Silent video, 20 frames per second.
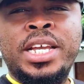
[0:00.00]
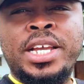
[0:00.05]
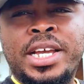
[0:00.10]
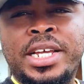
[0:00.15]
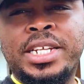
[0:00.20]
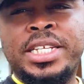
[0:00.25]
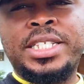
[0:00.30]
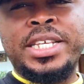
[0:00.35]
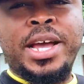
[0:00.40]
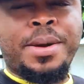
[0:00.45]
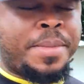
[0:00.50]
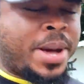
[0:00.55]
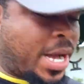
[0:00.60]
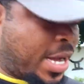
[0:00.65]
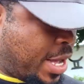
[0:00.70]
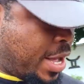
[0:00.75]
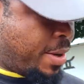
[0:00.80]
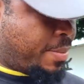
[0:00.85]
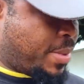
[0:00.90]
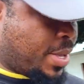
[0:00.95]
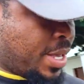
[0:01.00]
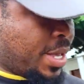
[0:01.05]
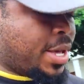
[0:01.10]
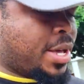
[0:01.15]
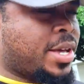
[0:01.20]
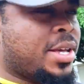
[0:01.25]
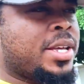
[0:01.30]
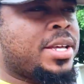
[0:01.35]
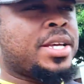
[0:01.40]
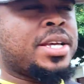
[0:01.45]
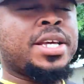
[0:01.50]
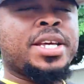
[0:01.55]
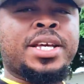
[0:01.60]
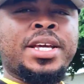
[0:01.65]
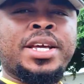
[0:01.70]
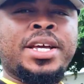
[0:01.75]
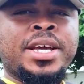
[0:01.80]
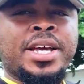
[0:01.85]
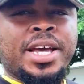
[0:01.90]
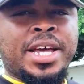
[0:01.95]
Anytime I come here
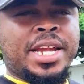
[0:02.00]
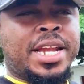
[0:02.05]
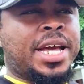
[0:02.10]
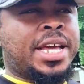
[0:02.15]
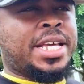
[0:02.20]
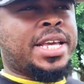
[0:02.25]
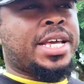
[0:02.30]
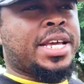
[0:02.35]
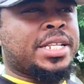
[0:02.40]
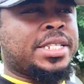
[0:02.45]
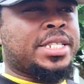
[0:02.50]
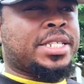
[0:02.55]
and I get